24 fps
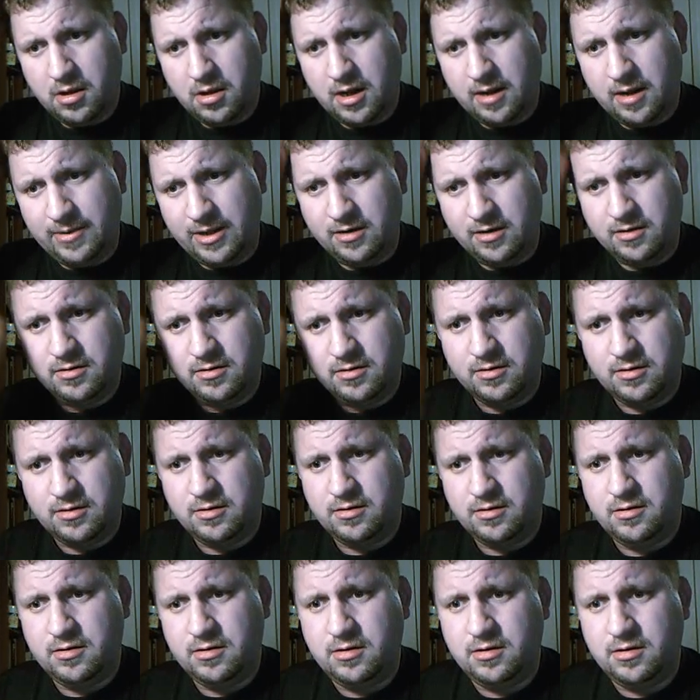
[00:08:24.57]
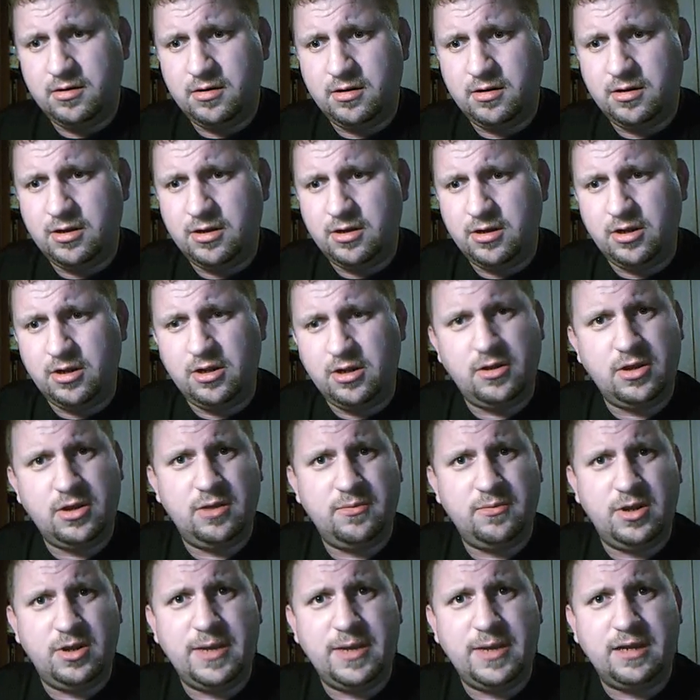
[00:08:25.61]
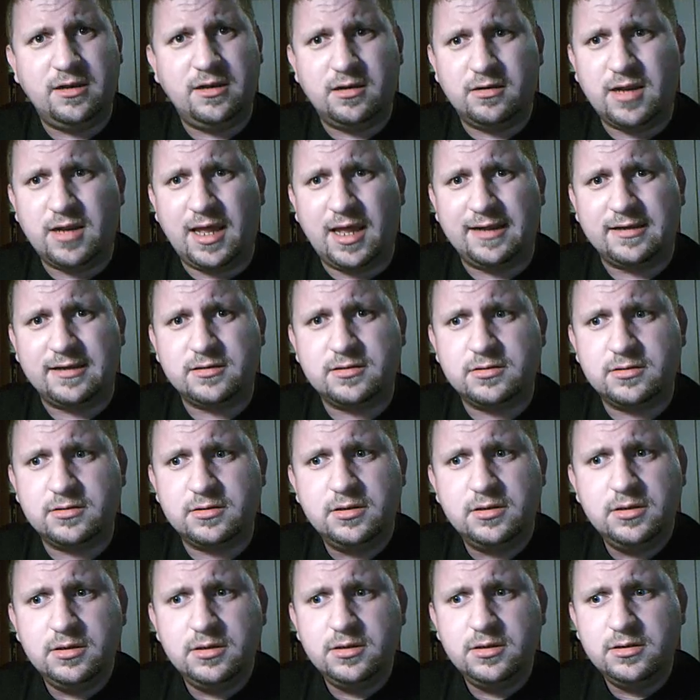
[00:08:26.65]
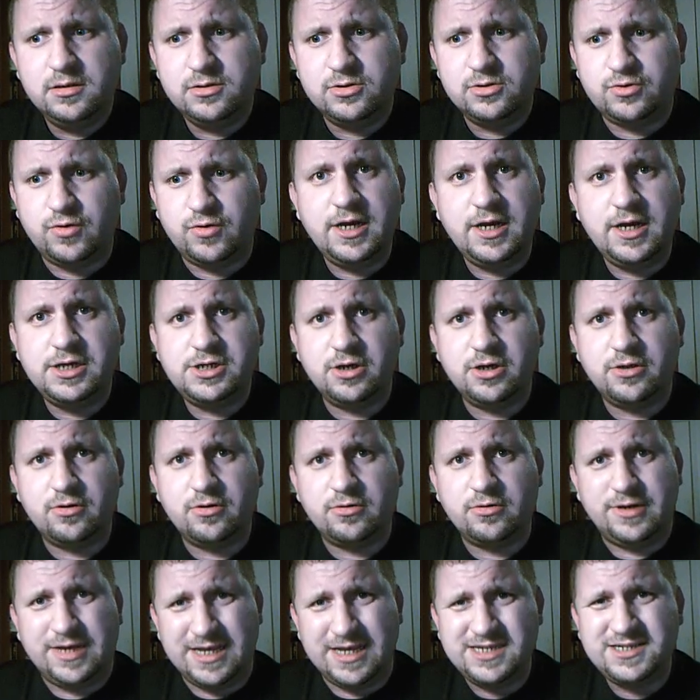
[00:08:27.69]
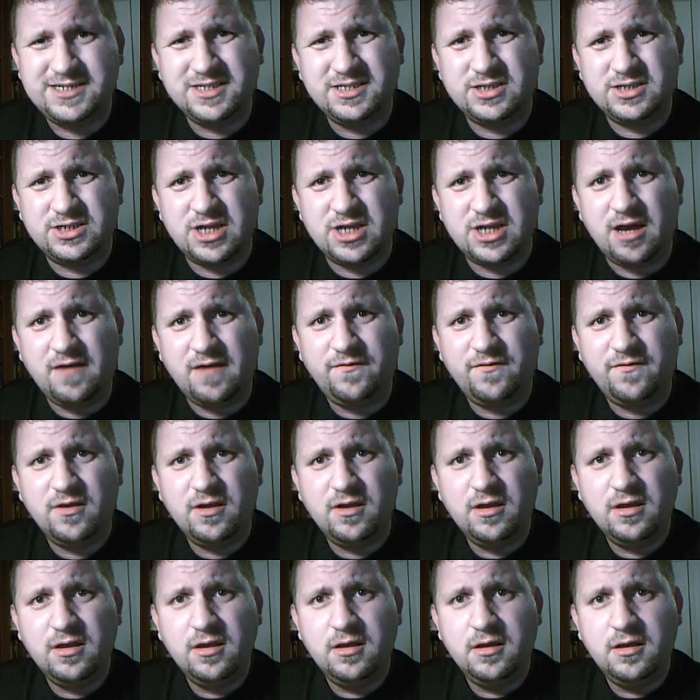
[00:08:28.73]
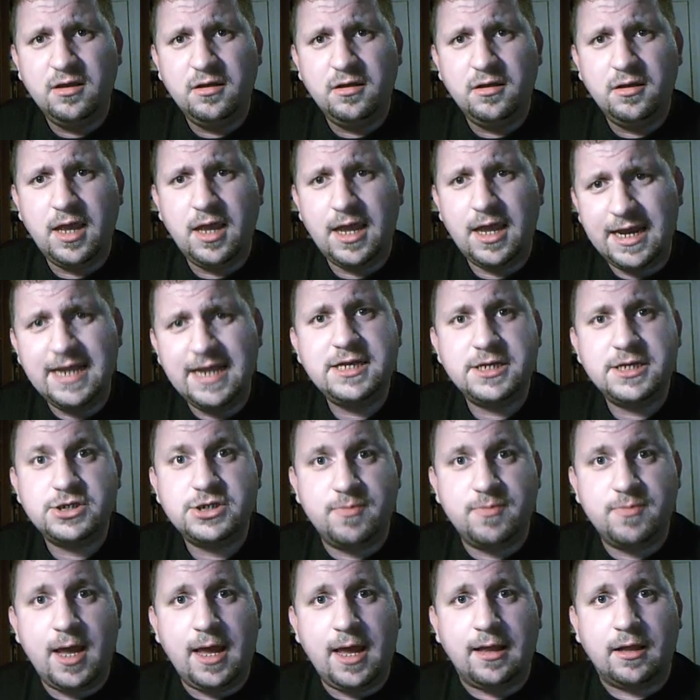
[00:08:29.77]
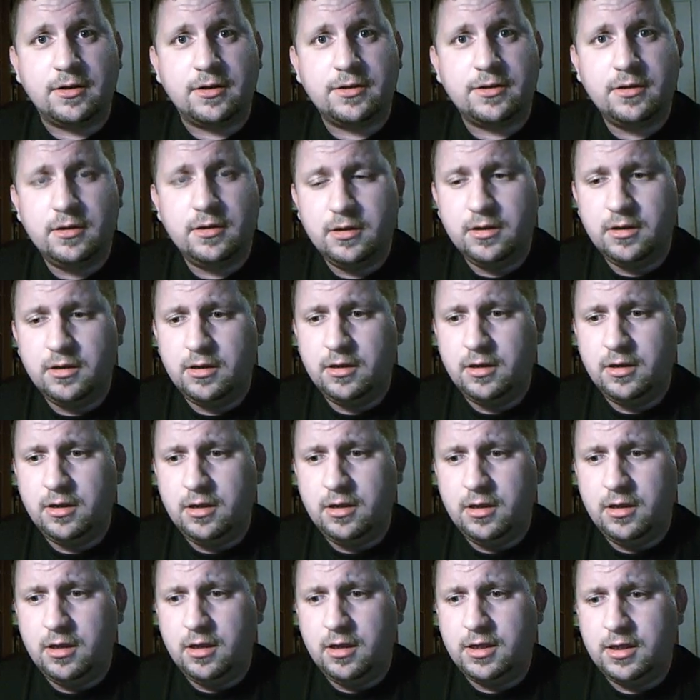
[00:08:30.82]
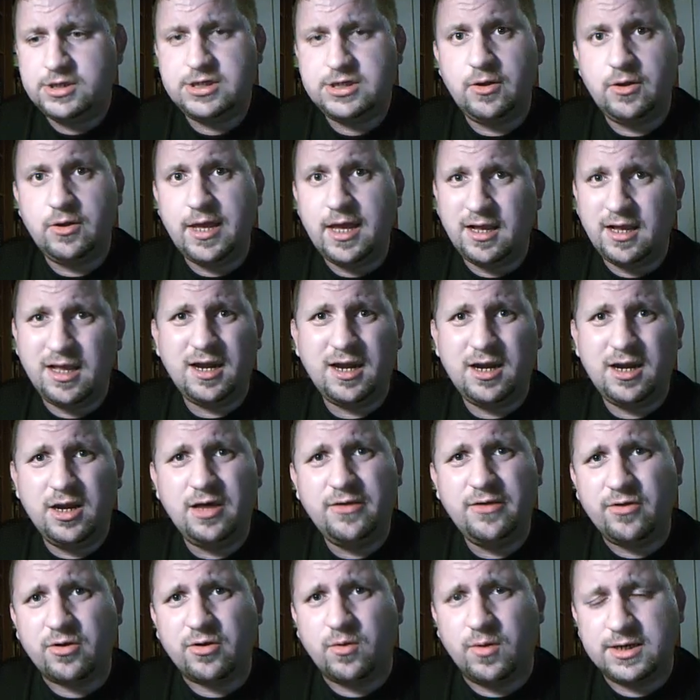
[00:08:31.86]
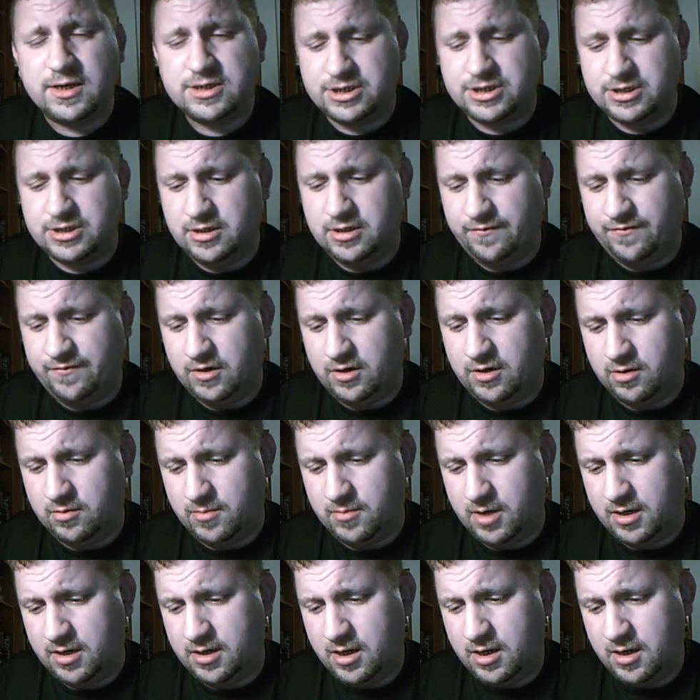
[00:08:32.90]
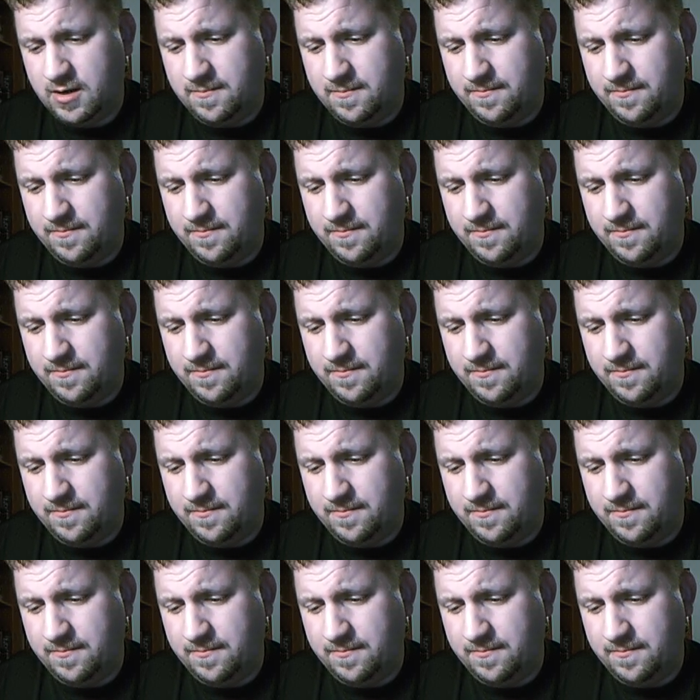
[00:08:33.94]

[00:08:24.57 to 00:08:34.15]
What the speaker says: And I mean, you mean, treat each other decent and stuff? And he just smiled. I said, okay, I got another question, if you don't mind.